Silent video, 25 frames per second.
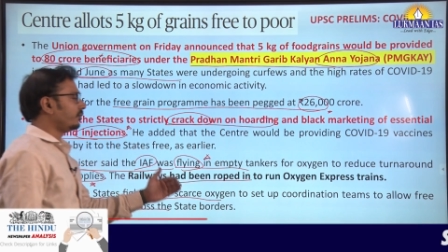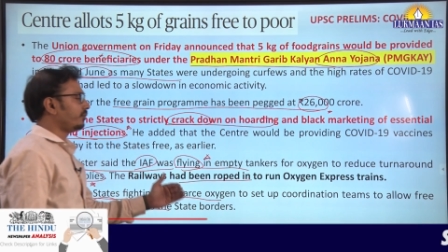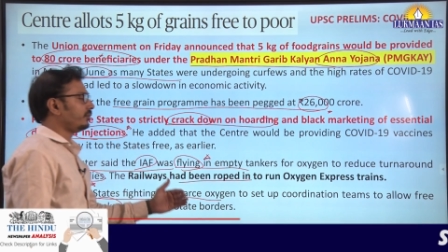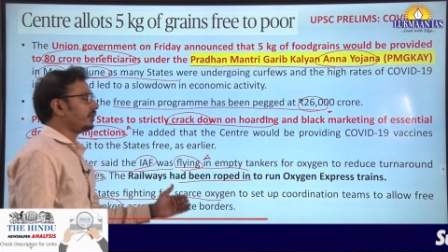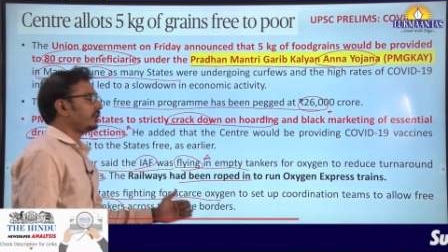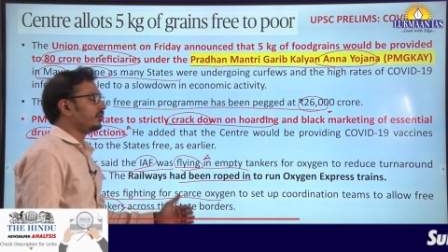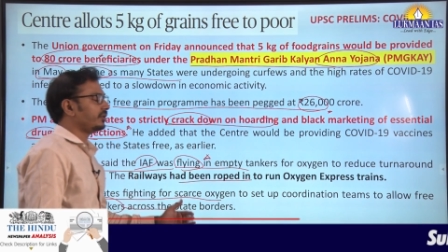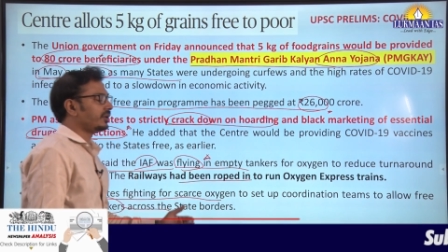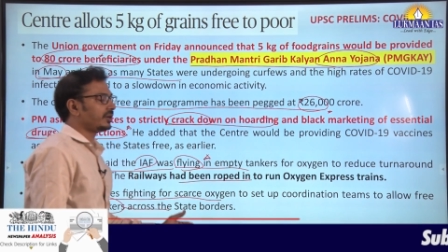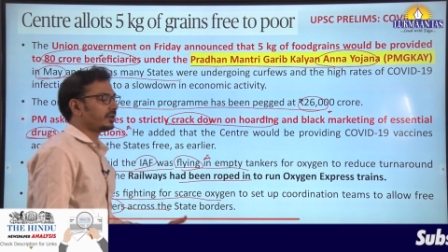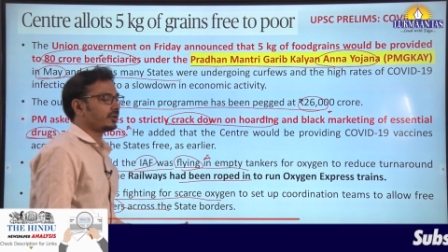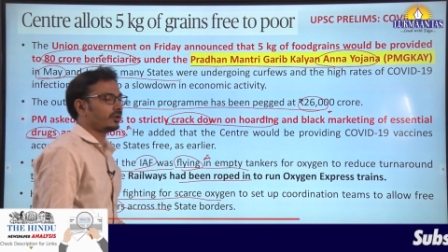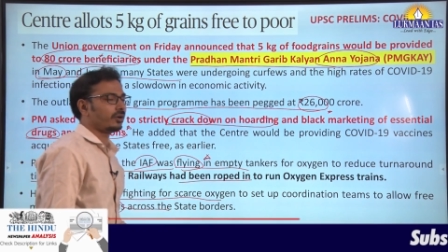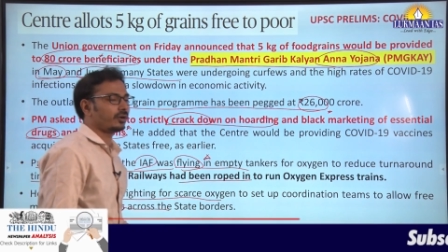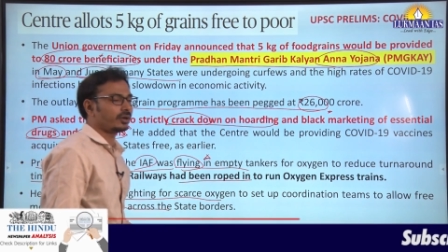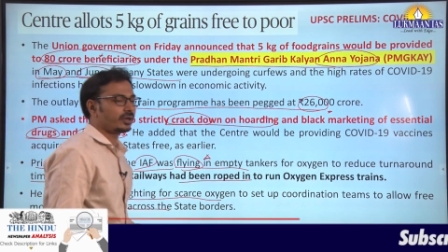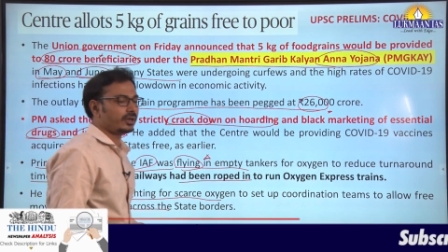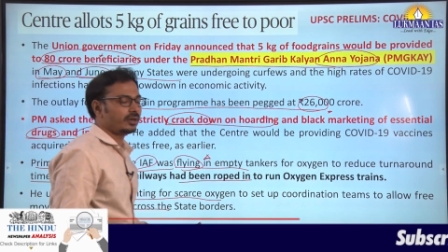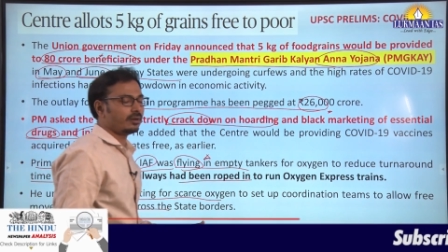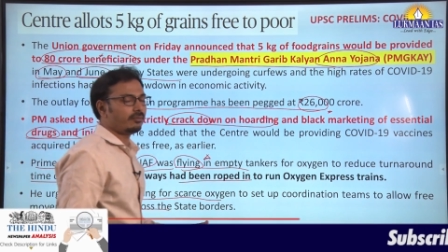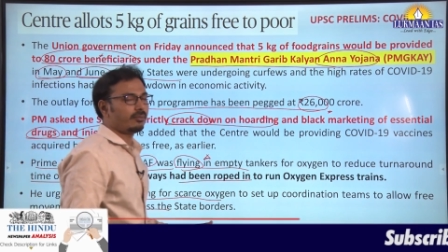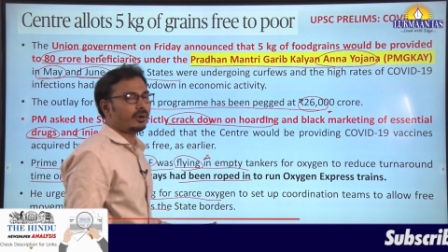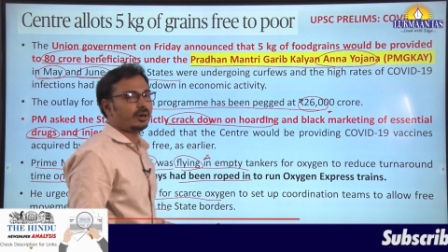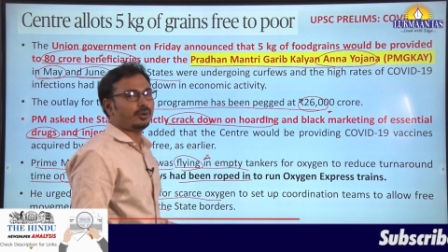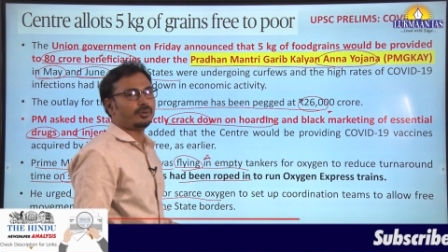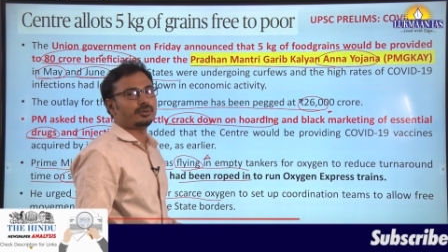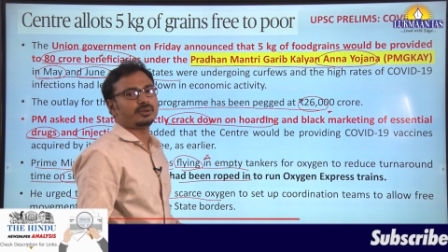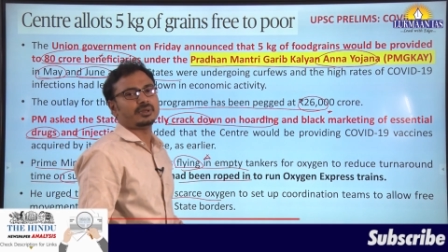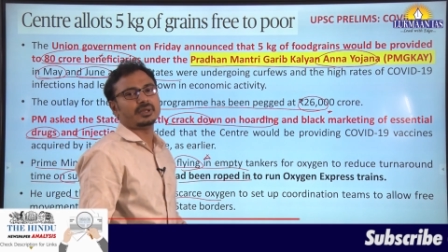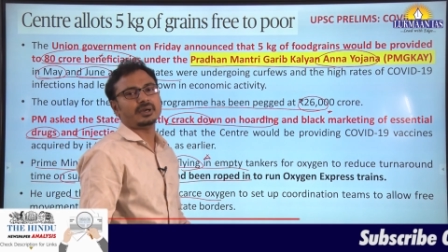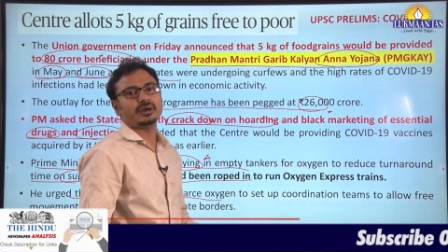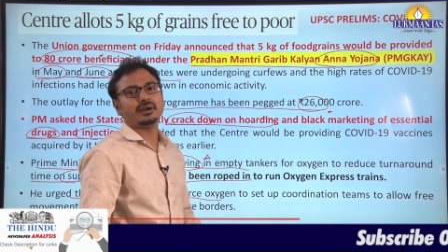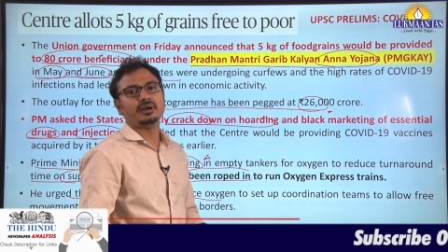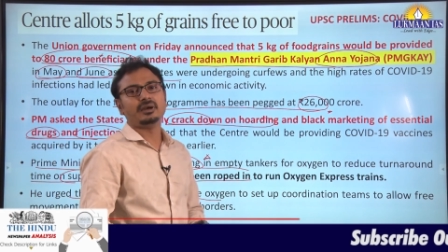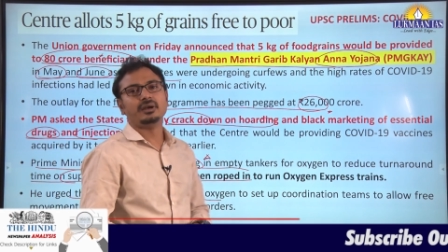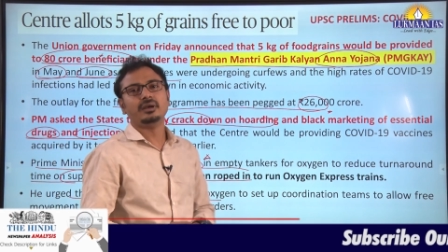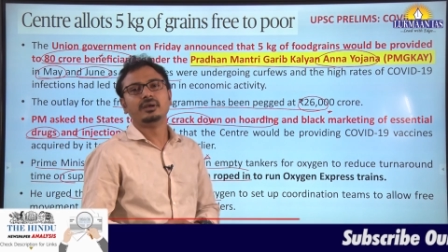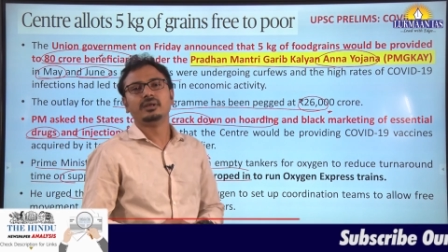we were talking about
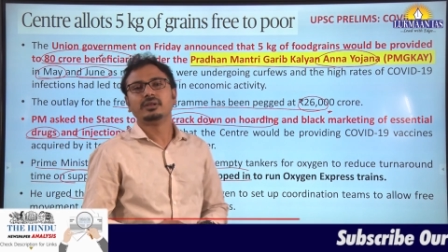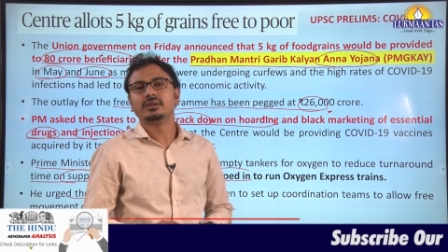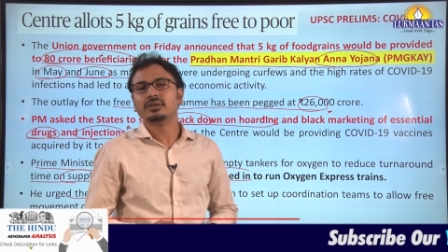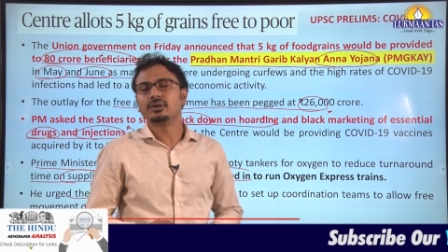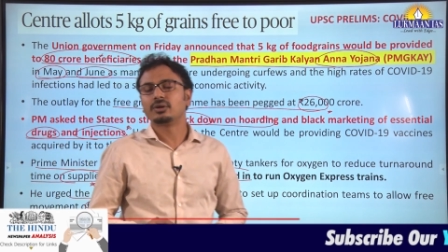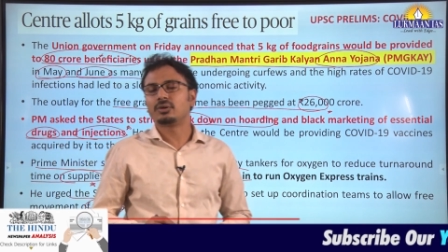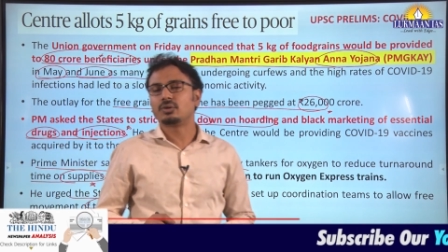the, the